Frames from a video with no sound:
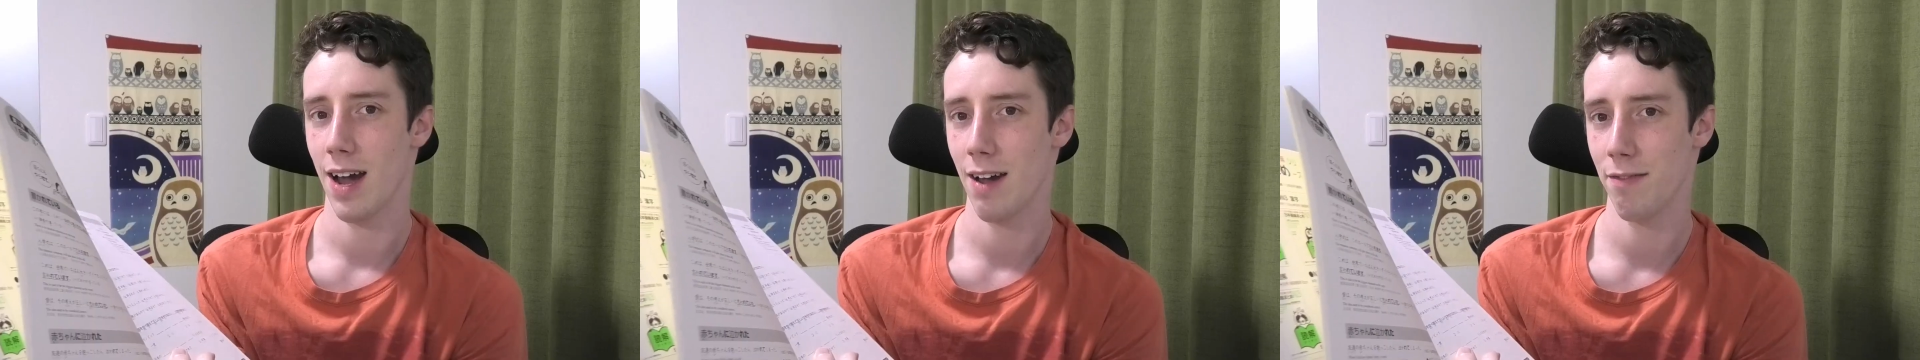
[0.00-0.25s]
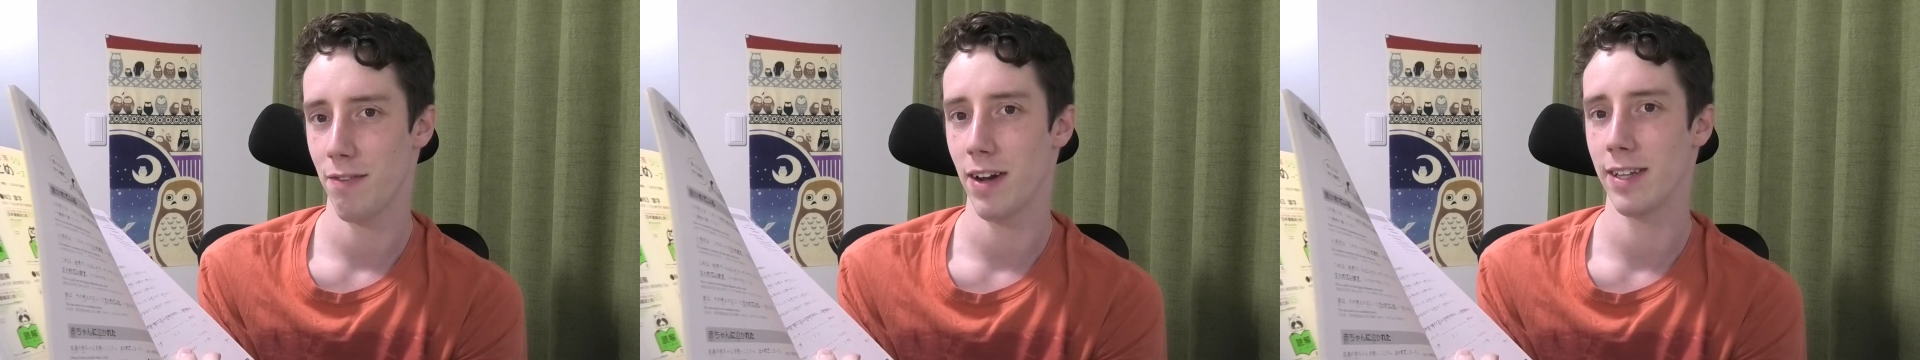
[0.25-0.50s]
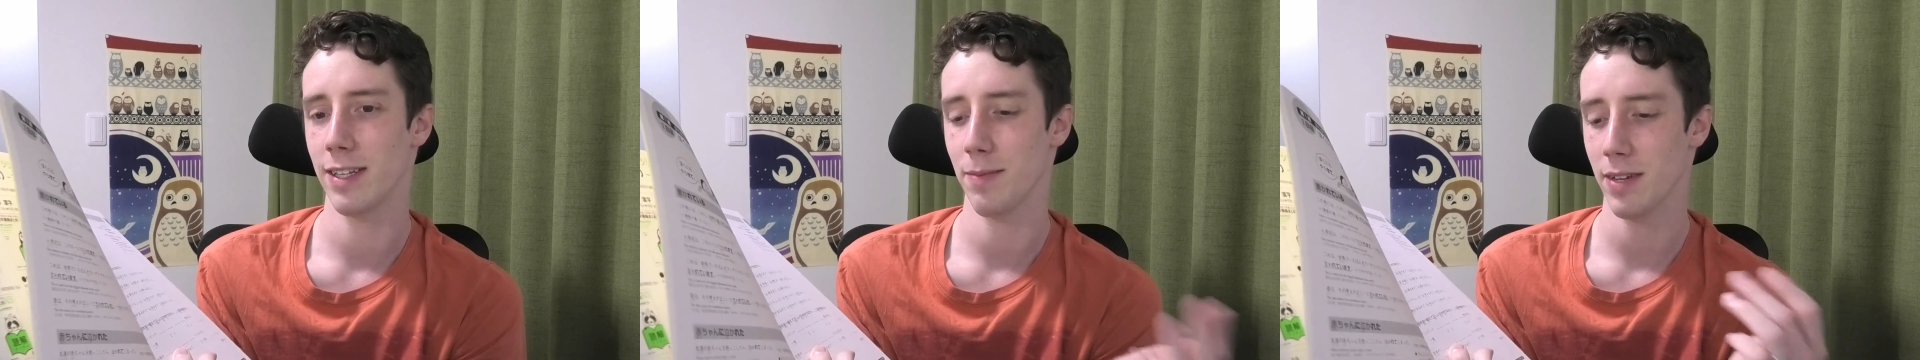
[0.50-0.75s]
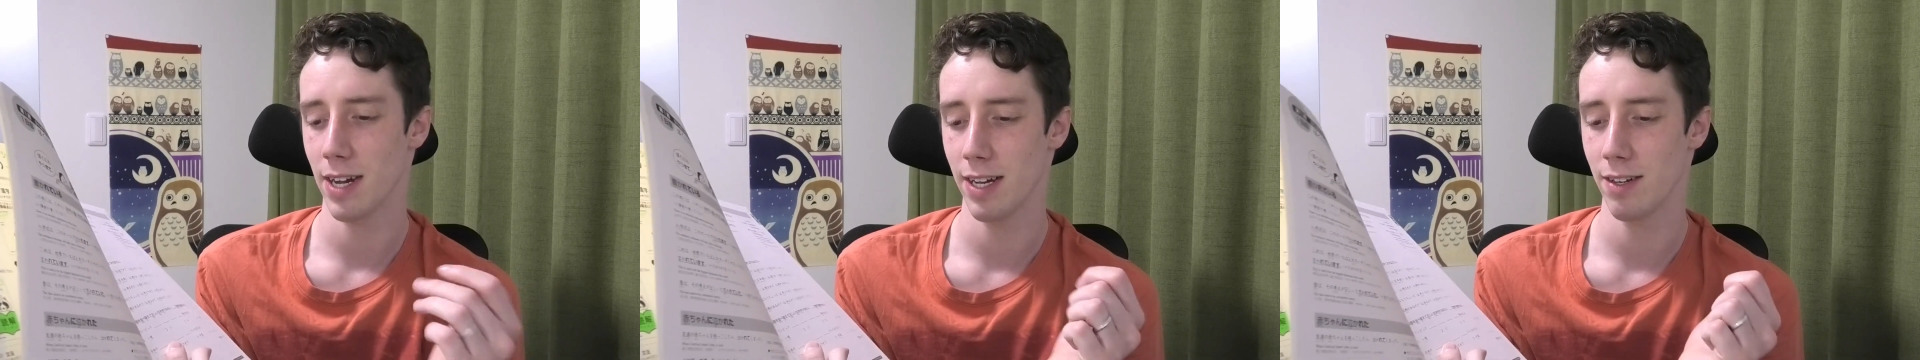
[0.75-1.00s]
I find them
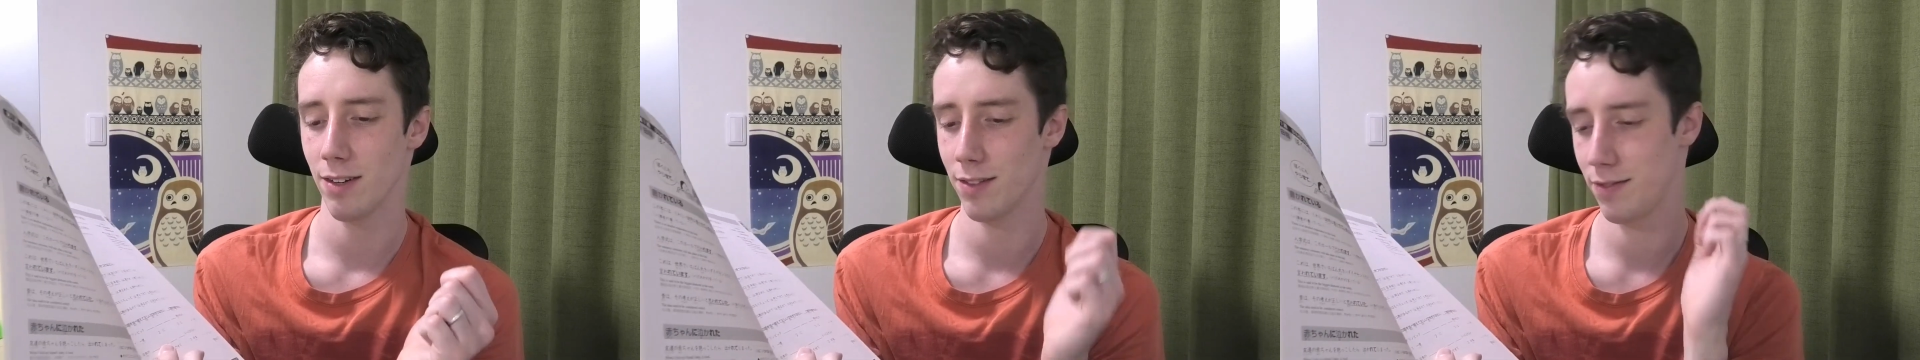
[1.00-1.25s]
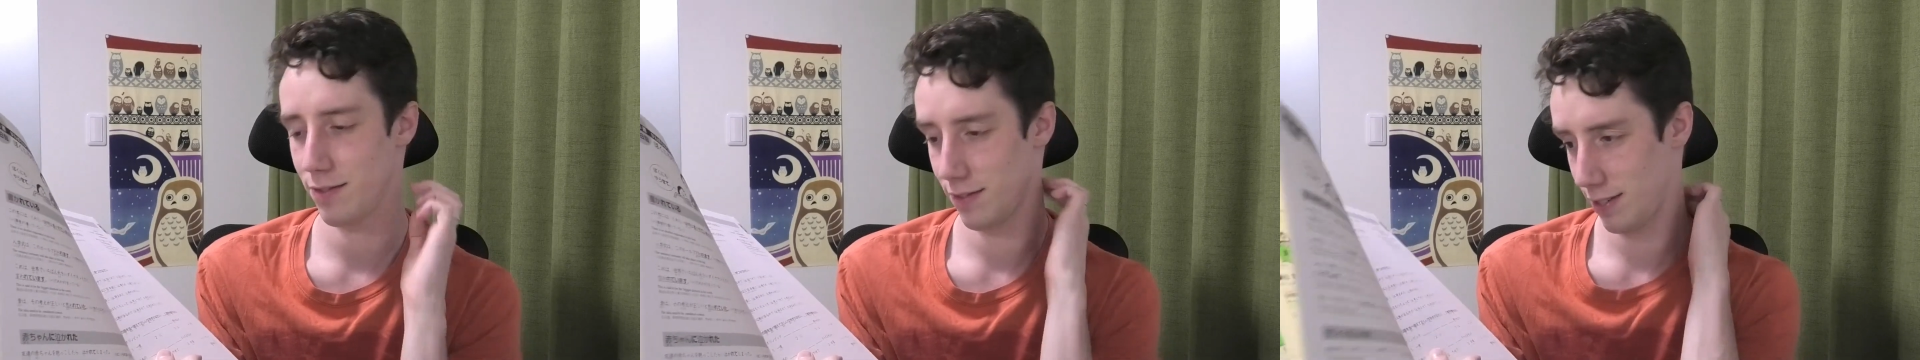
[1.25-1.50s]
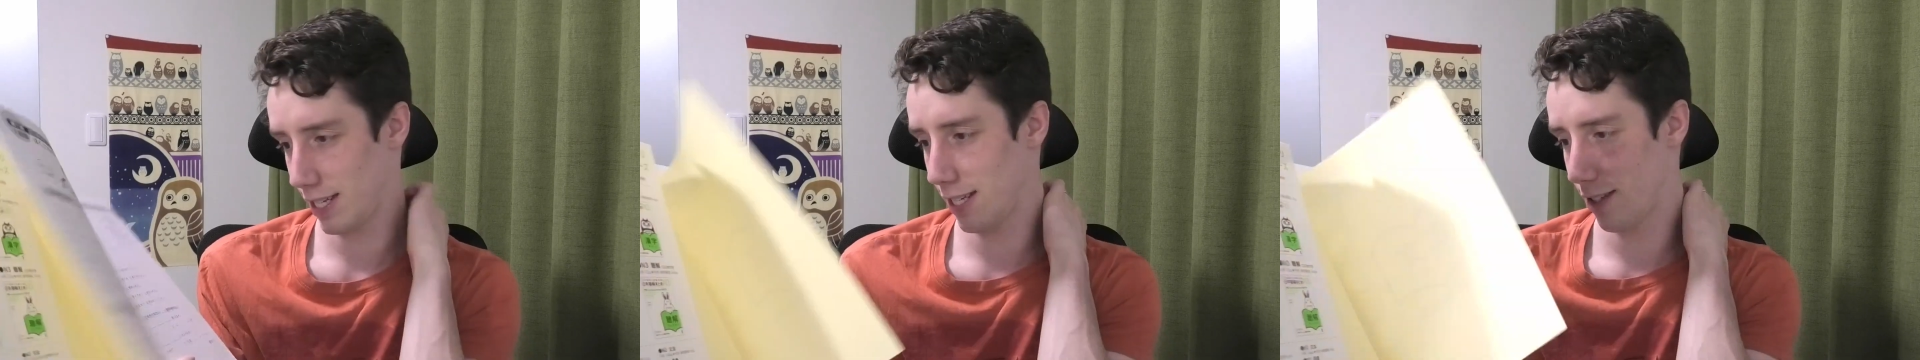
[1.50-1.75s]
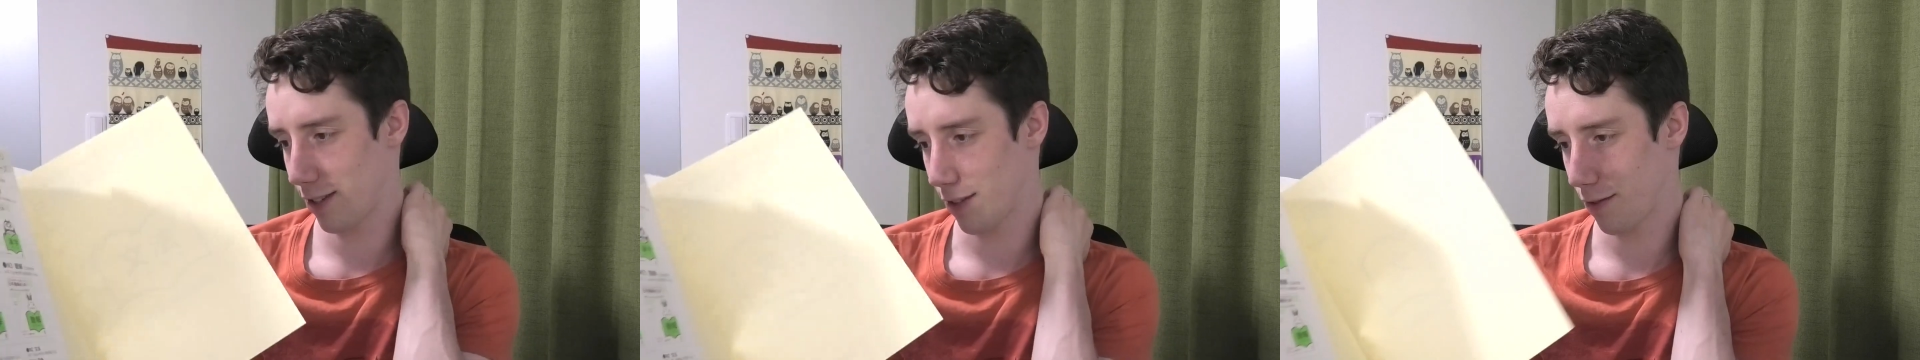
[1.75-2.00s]
kind of
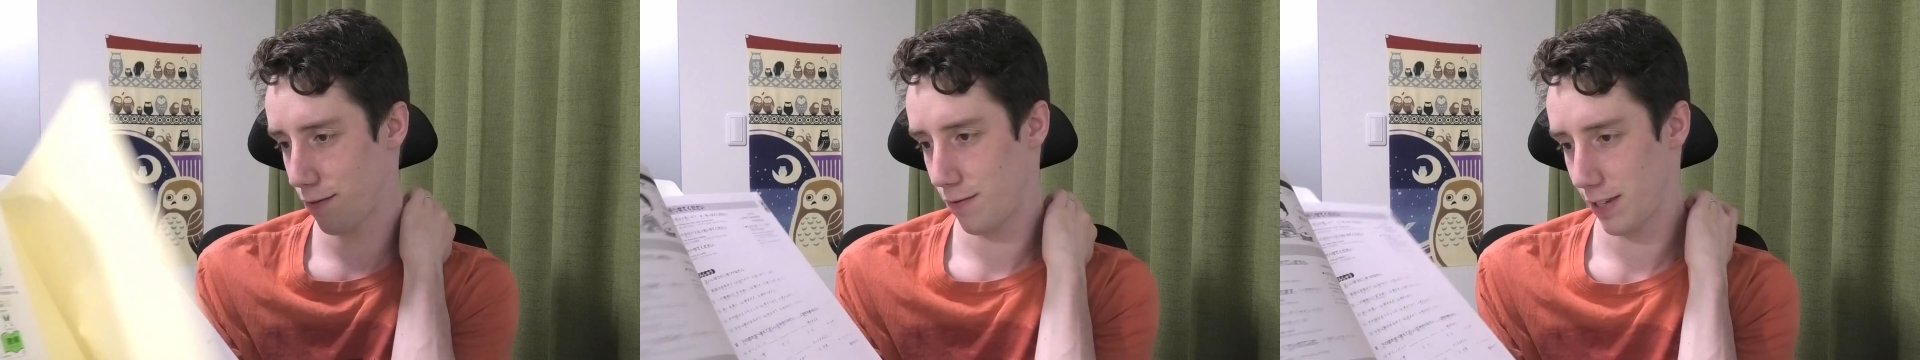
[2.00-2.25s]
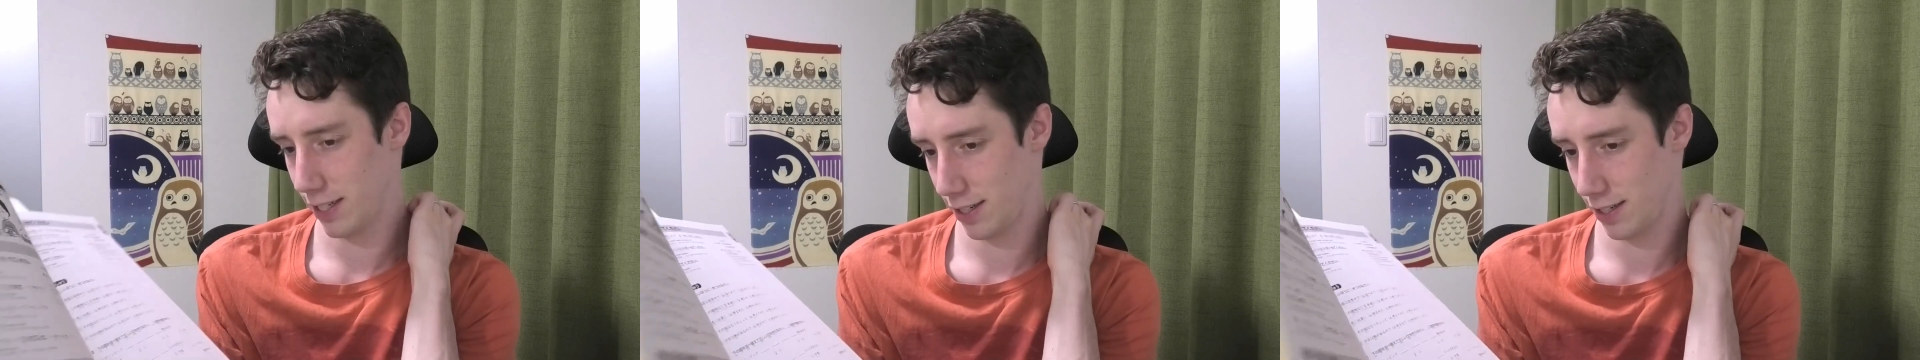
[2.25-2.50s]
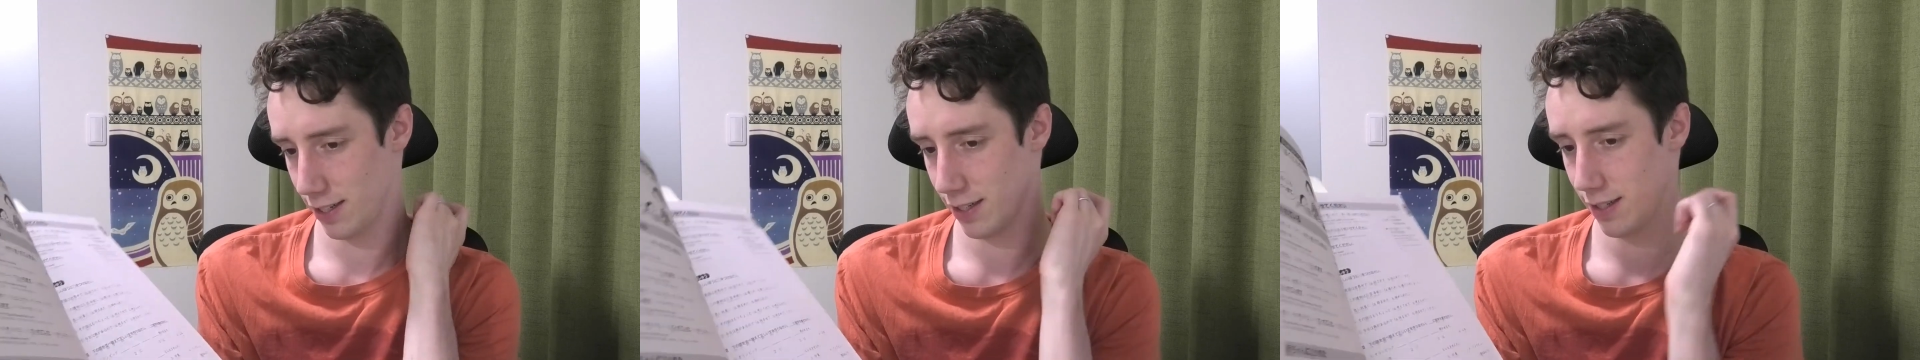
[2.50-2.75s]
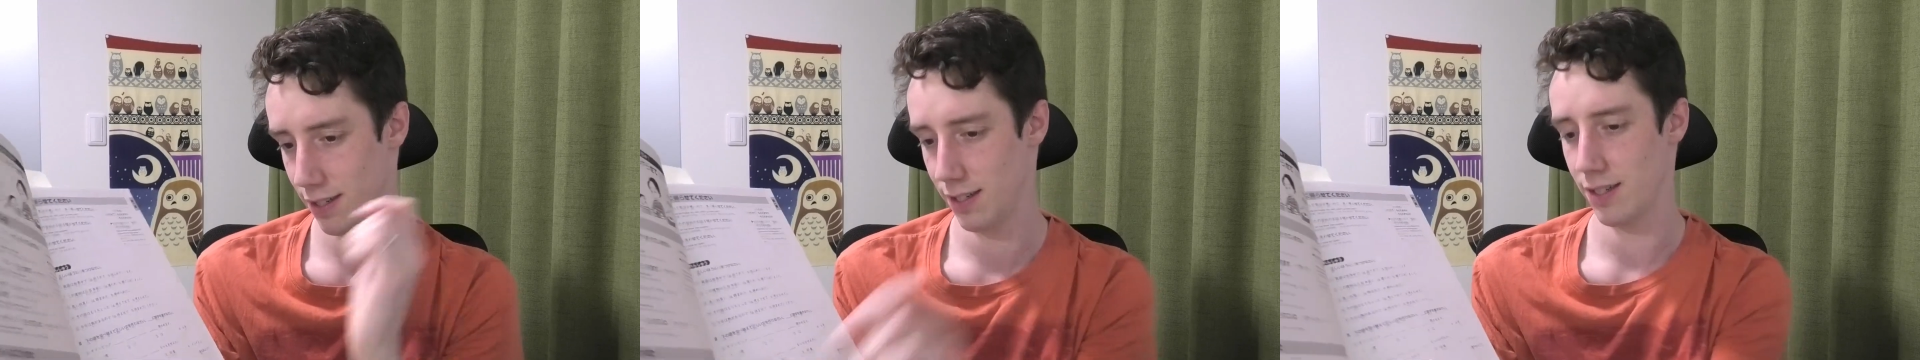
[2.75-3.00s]

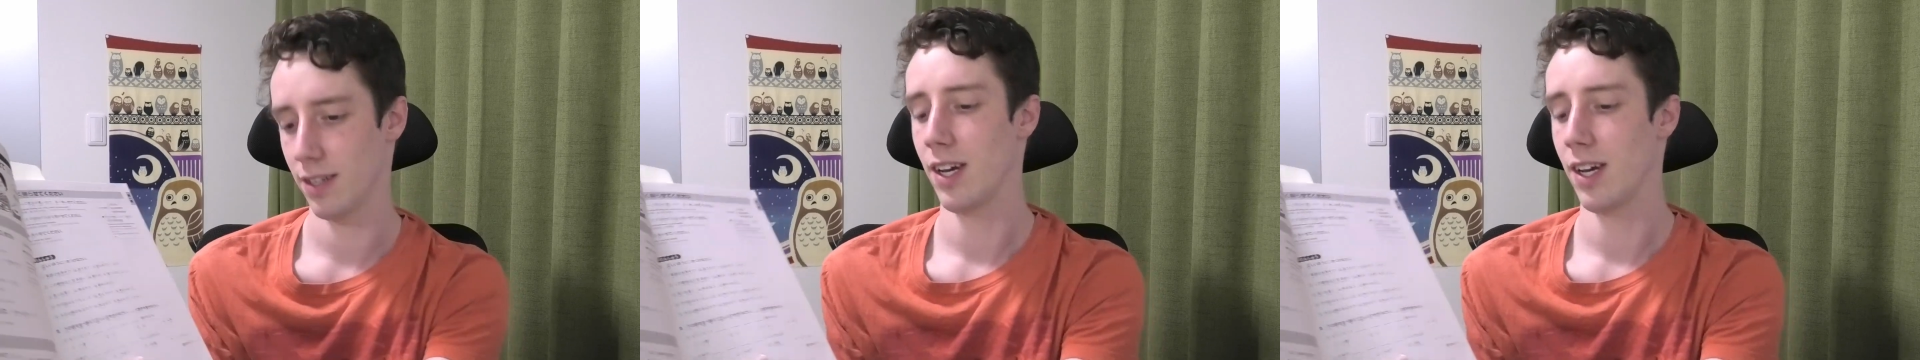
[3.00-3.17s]
insufficient.